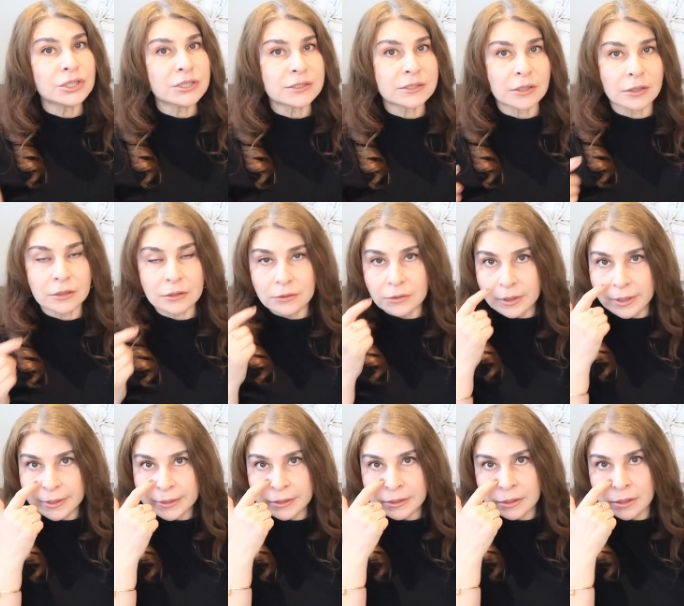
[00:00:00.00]
she started
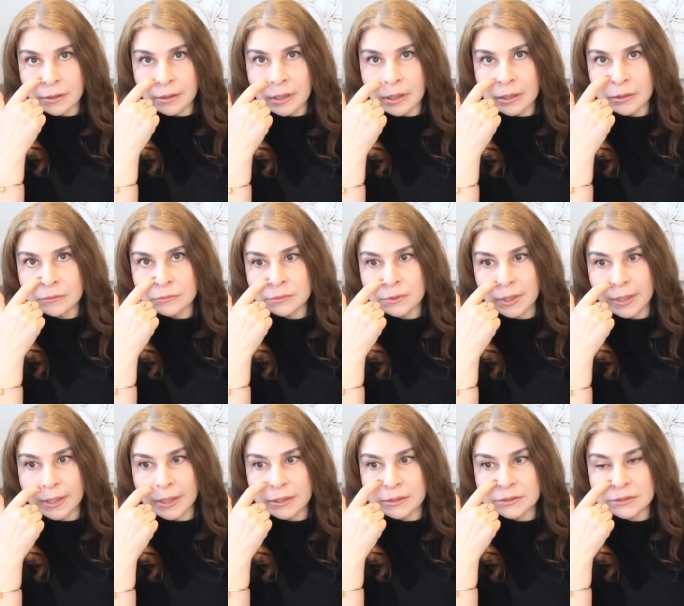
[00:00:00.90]
running around,
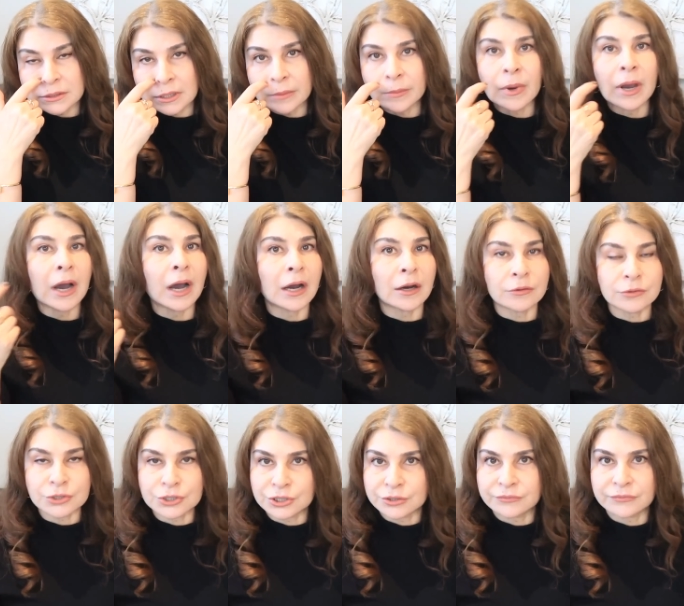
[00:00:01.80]
and
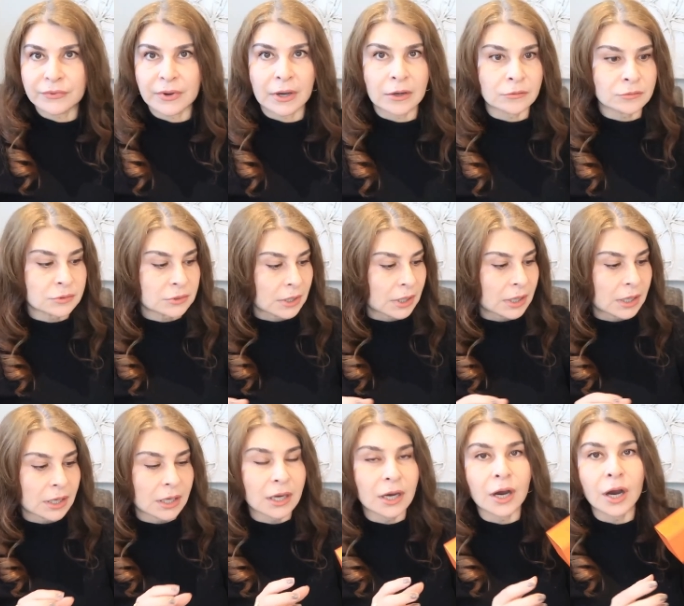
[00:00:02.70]
somehow she found
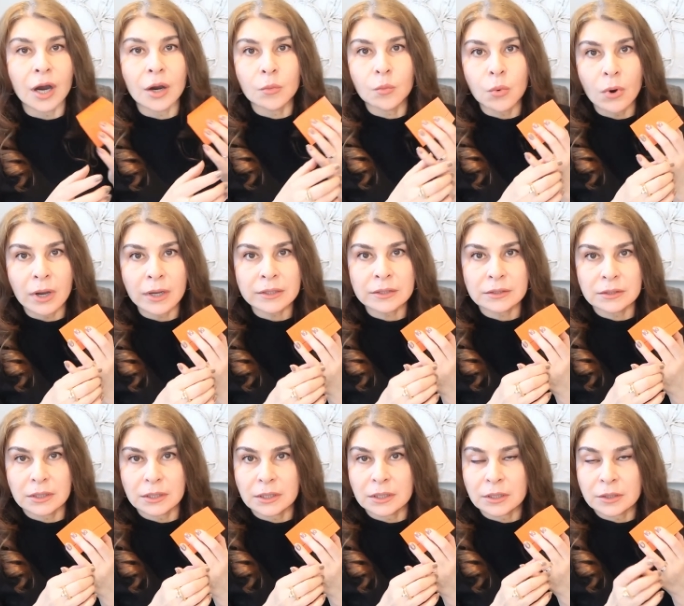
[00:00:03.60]

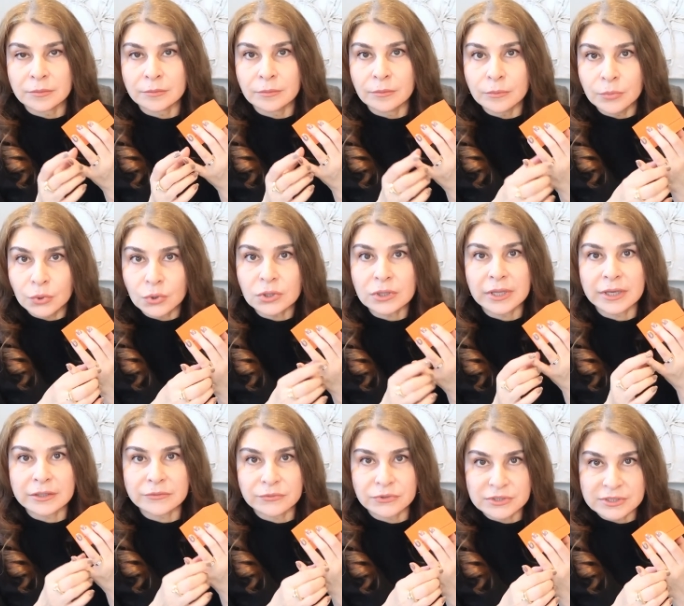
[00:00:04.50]
one
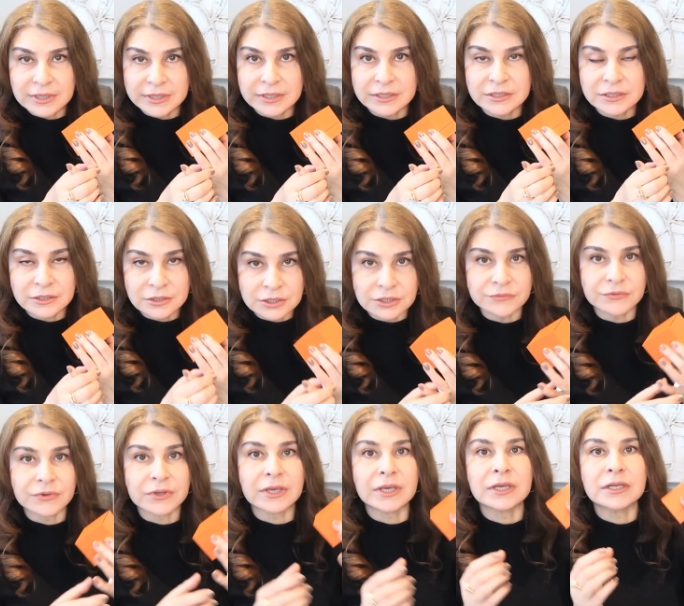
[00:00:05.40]
booklet for the
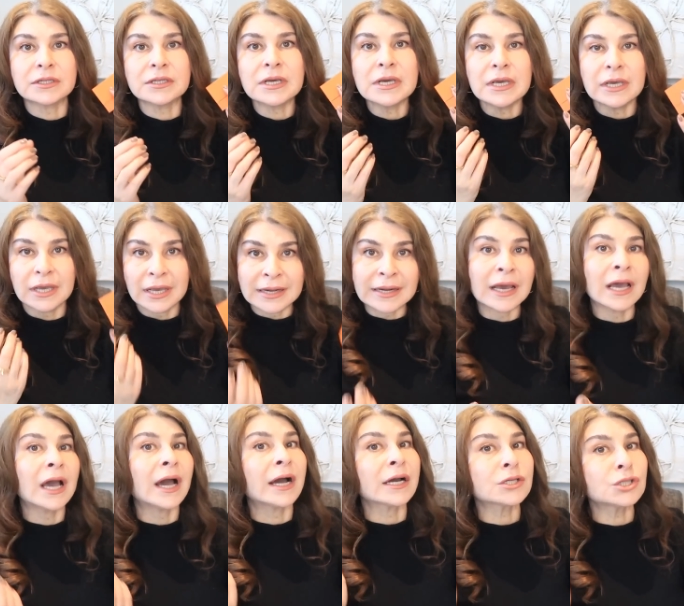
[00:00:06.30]
certificate, and I
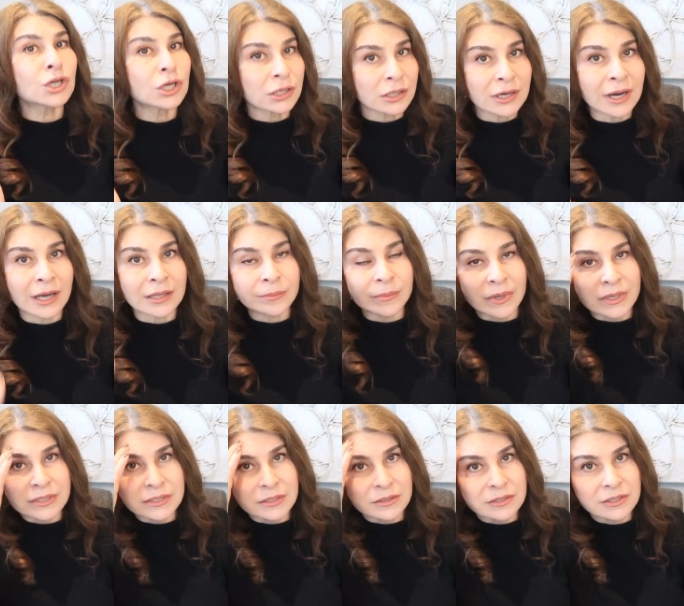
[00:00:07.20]
actually got
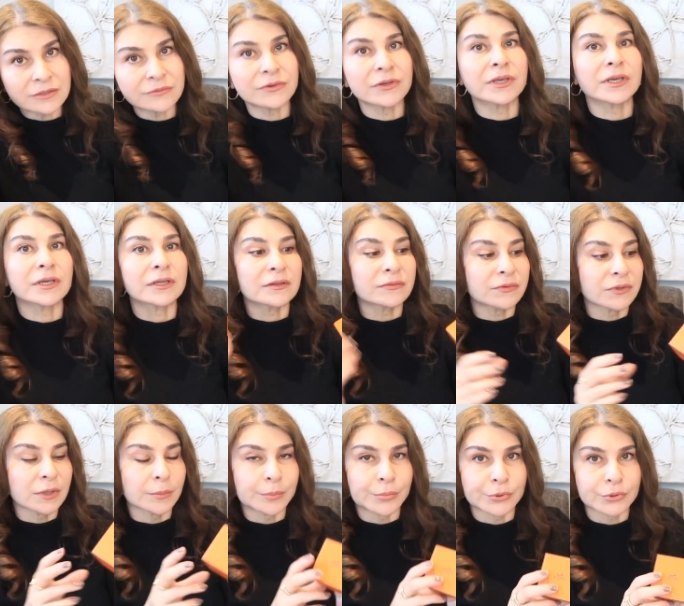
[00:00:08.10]
my certificate
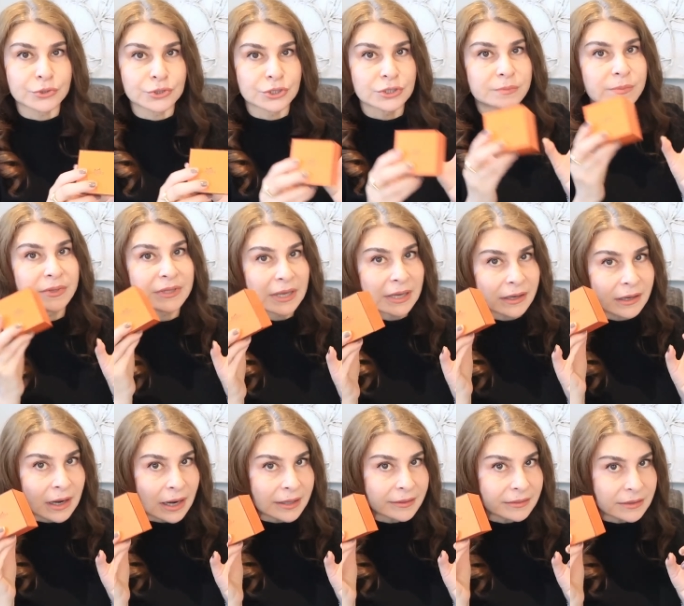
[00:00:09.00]
with the purchase. But I
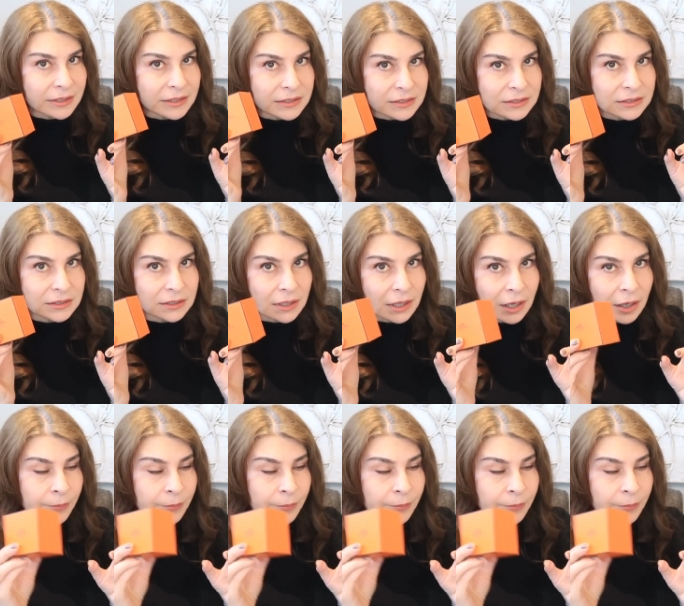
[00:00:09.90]
got this